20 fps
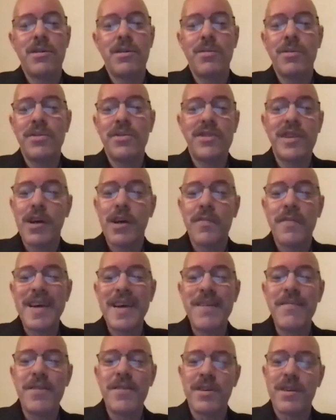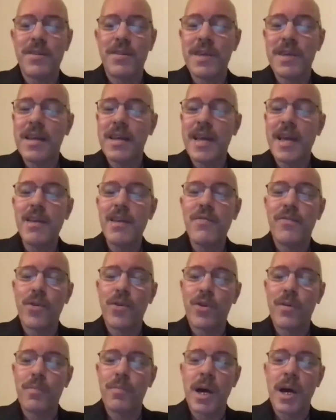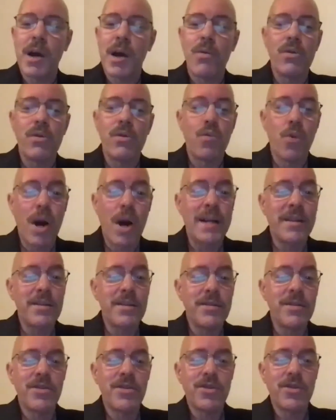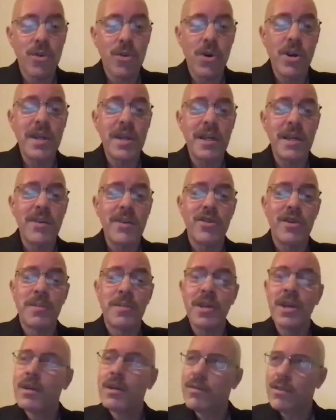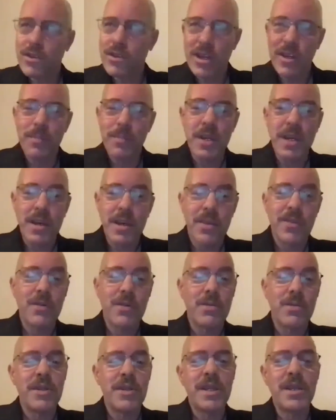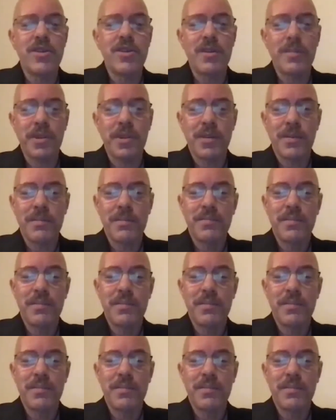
it was self-evident that any foreign power would want to destroy Egypt just because it was Egypt.